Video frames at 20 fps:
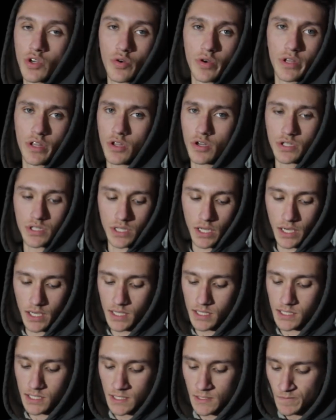so it looks
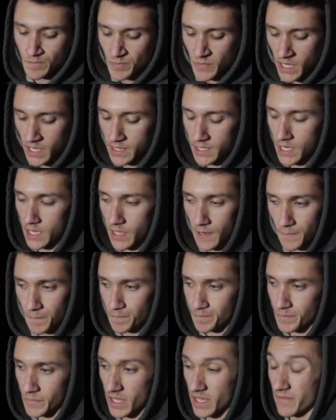nice. And then
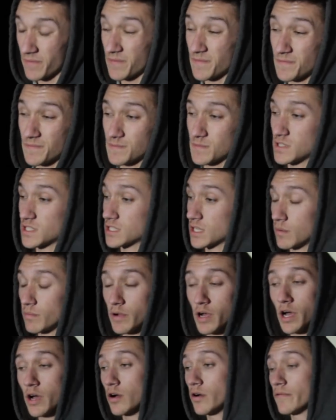if
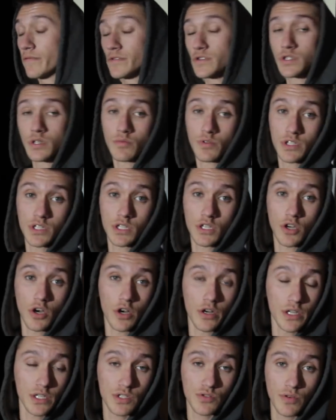somehow for some reason the
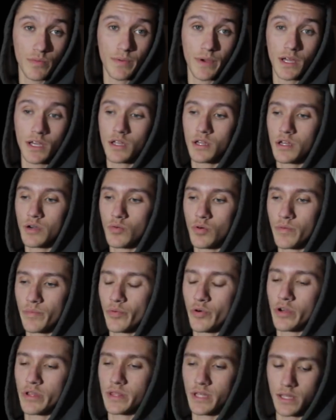car gets repainted at one
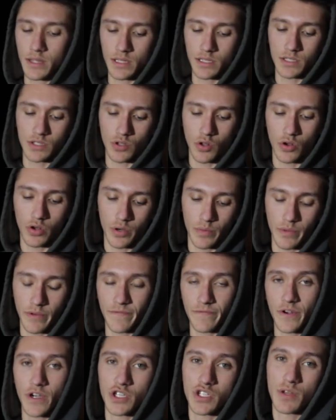point, then these will already be
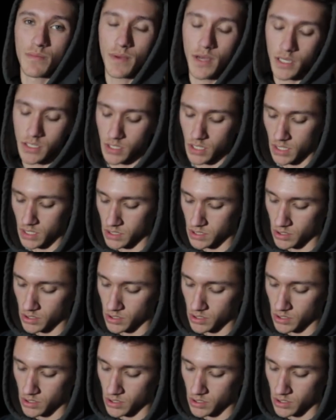fresh to match that.